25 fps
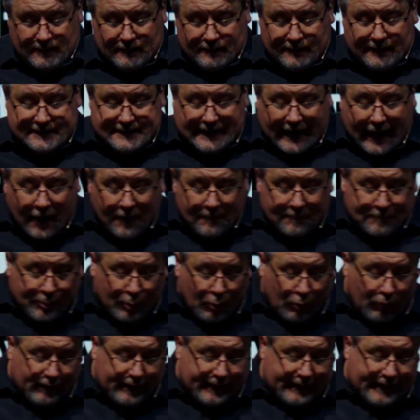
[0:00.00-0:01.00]
This
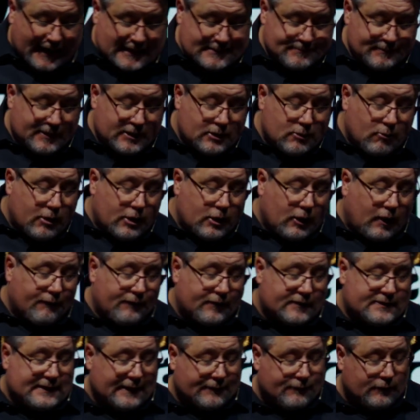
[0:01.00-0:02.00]
outpouring has been going on
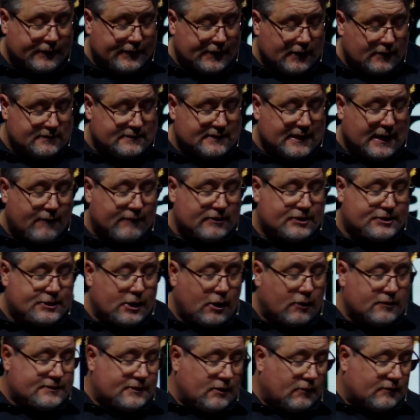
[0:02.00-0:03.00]
for several years now and
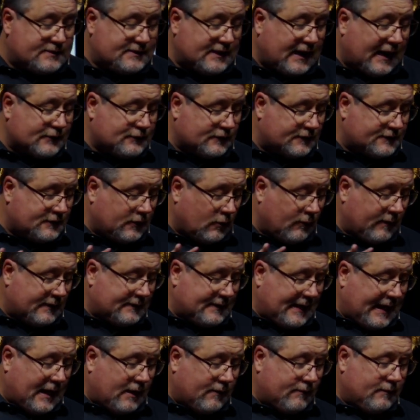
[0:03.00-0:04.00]
shows no signs of
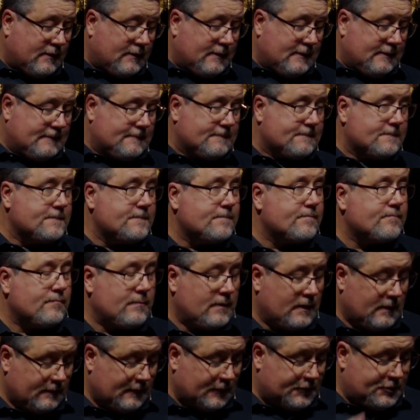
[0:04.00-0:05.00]
slowing down.
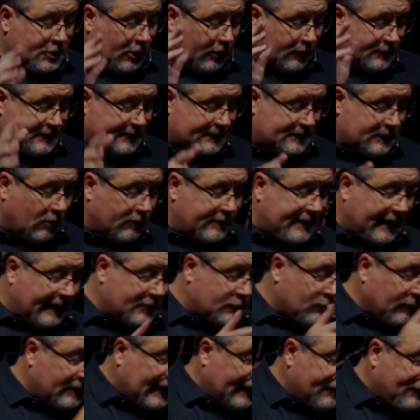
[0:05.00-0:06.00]
The church is located
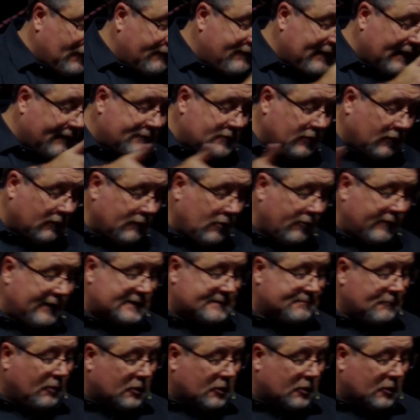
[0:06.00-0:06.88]
at twenty-nine thirty-five Cole Road, has